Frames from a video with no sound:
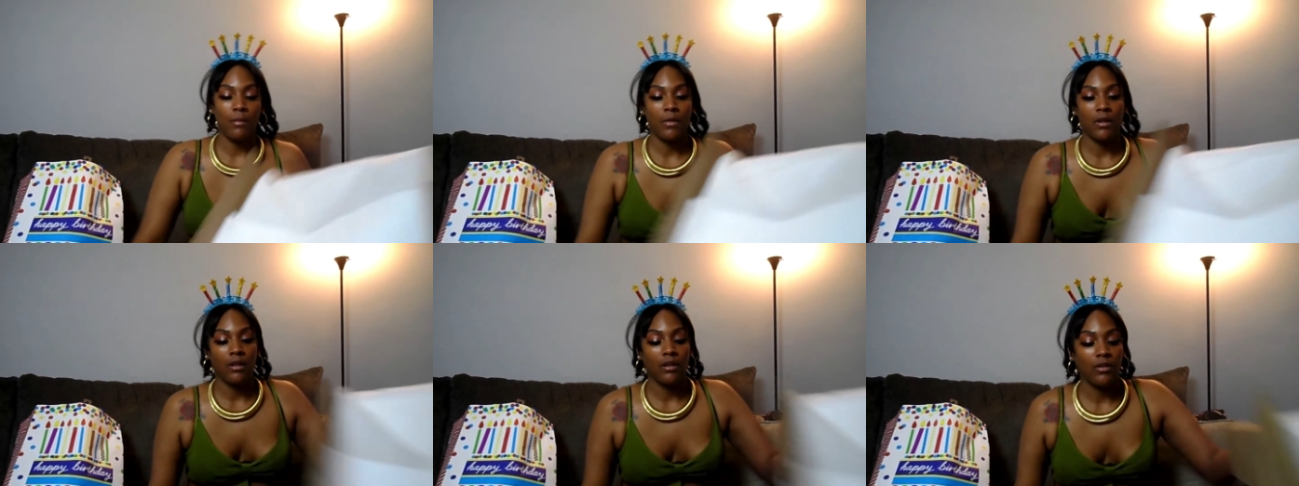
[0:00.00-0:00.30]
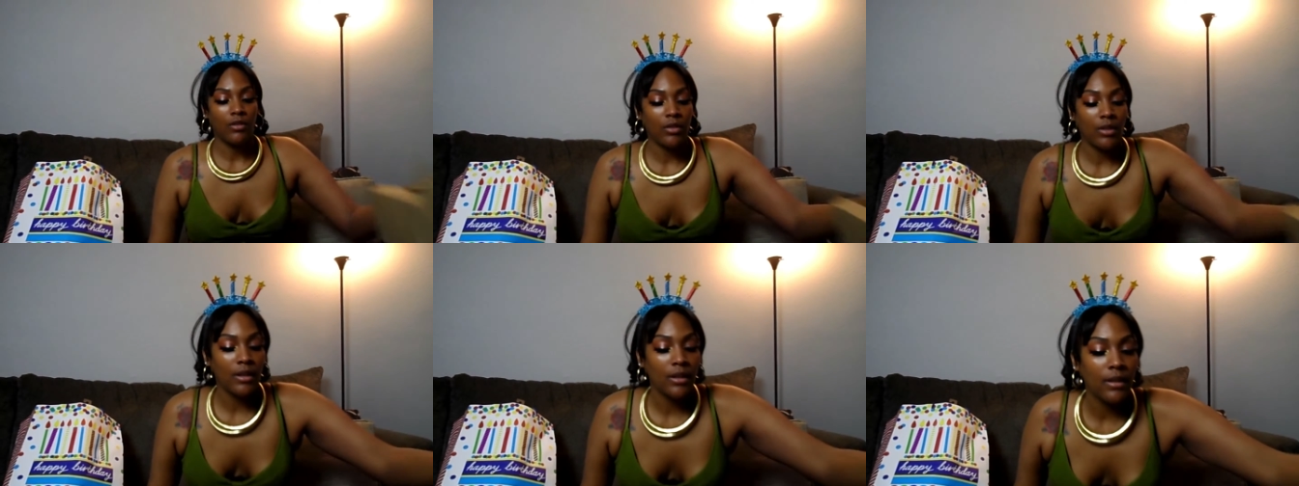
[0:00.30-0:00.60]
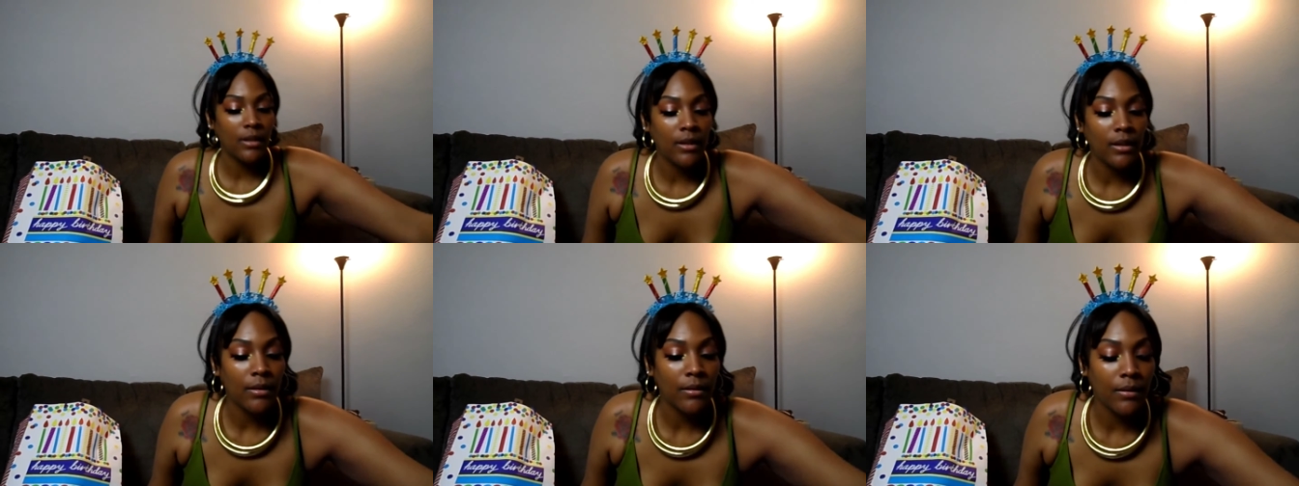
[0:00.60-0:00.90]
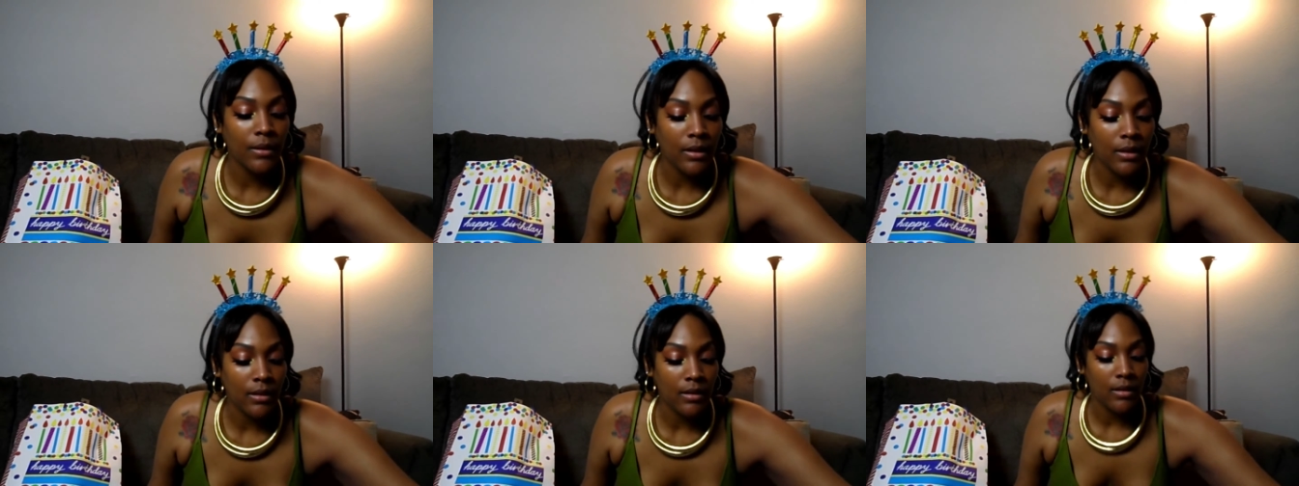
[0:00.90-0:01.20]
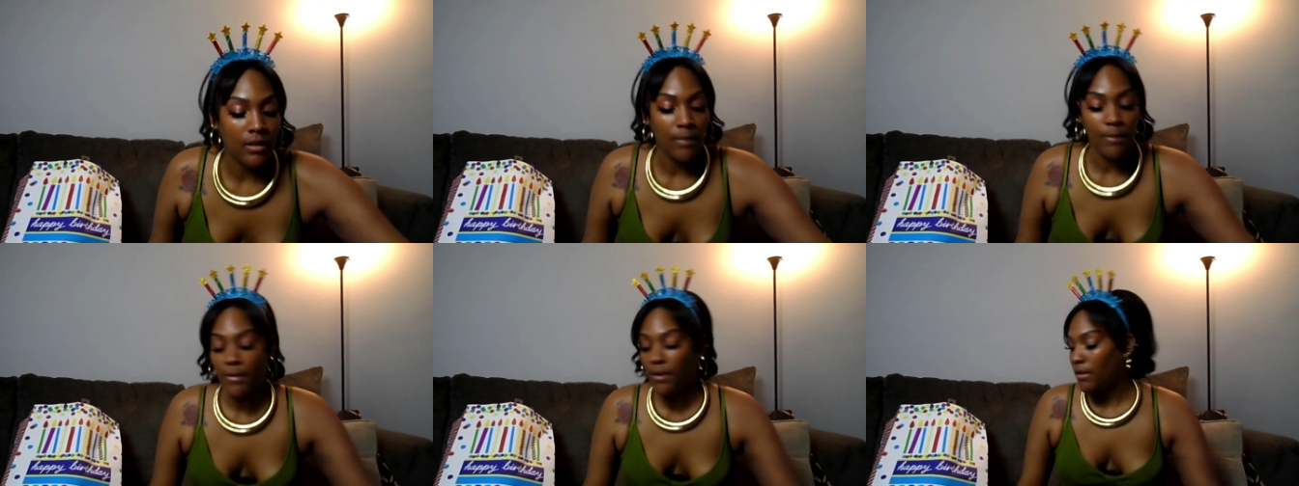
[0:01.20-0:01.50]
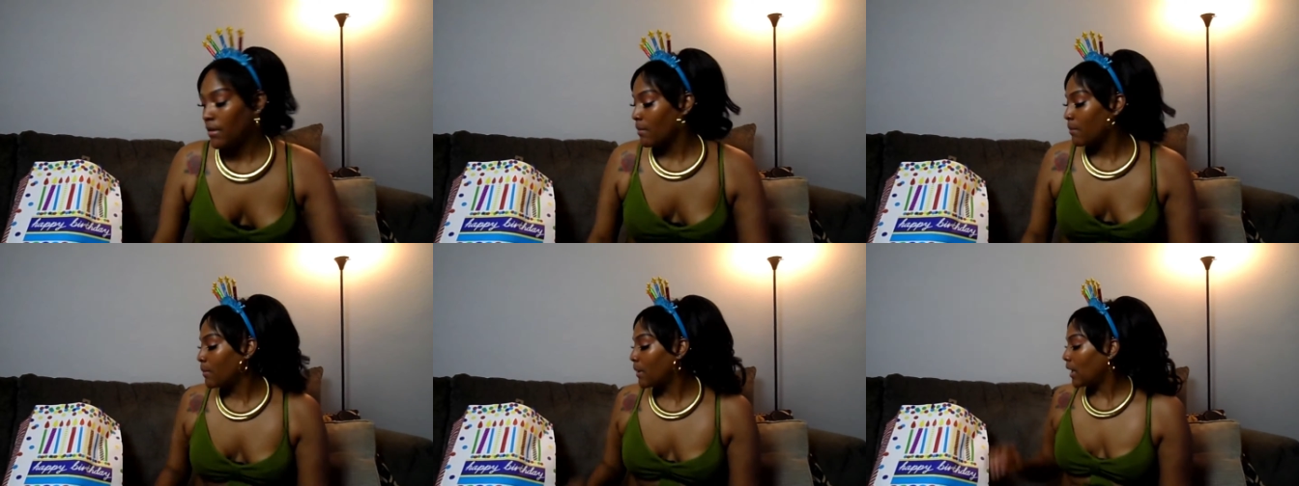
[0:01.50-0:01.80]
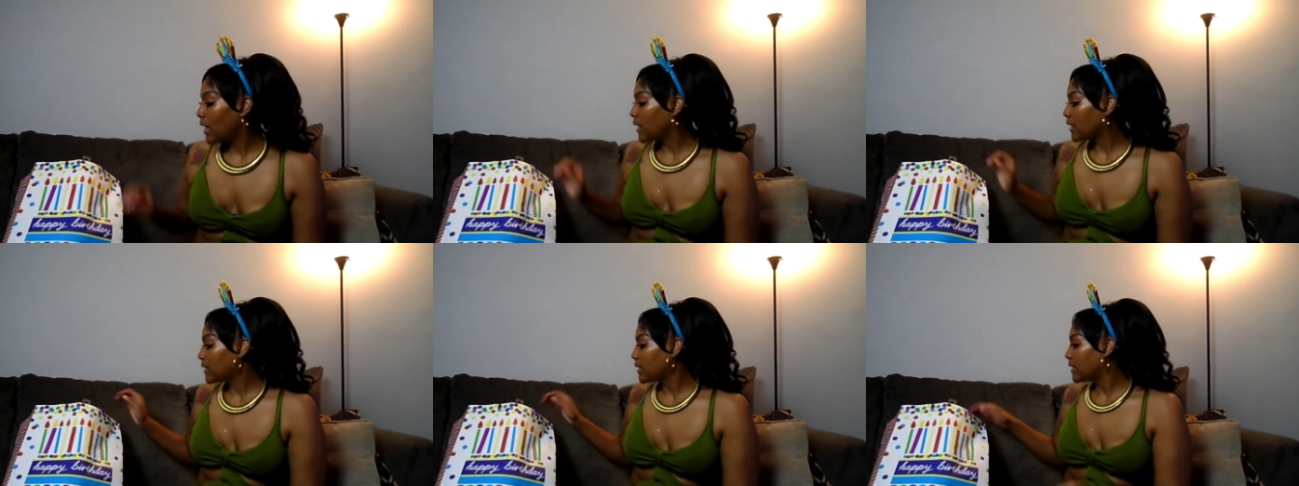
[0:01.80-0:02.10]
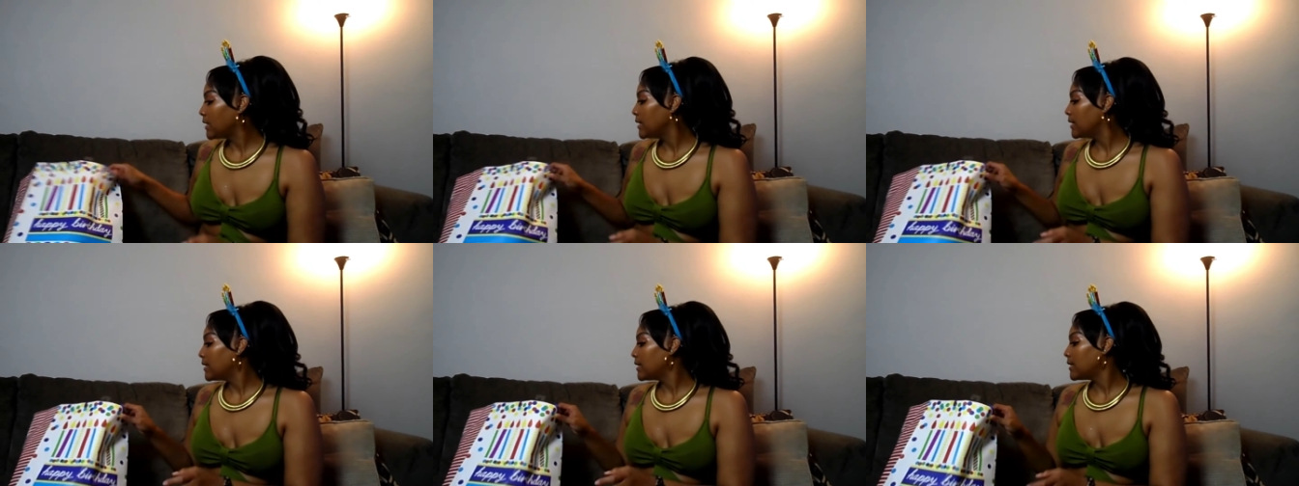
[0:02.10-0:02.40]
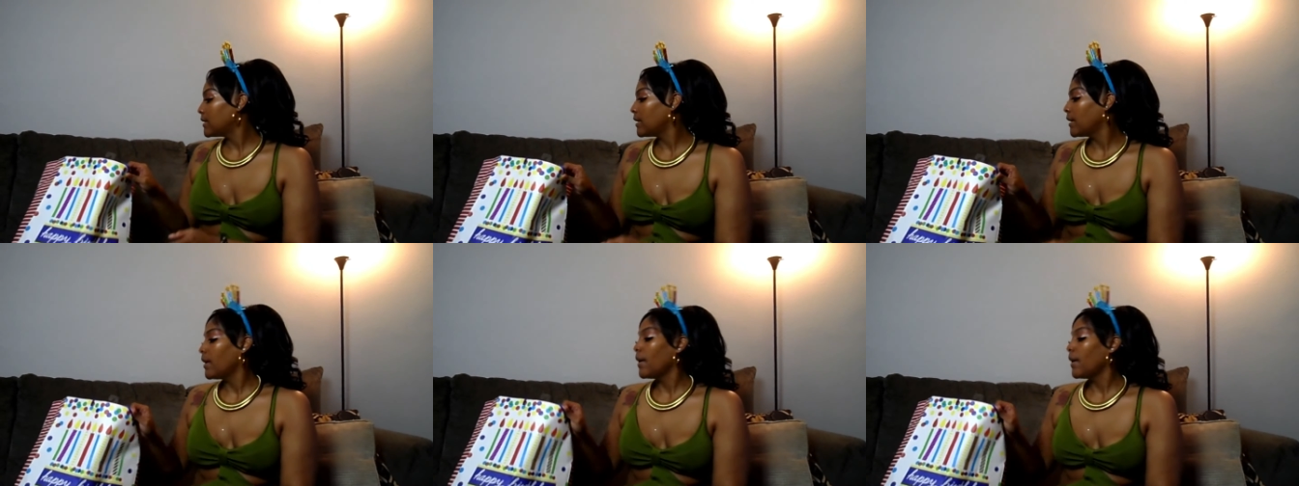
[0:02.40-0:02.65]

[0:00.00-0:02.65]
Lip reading: I'm gonna try to get rid of some of the boxes.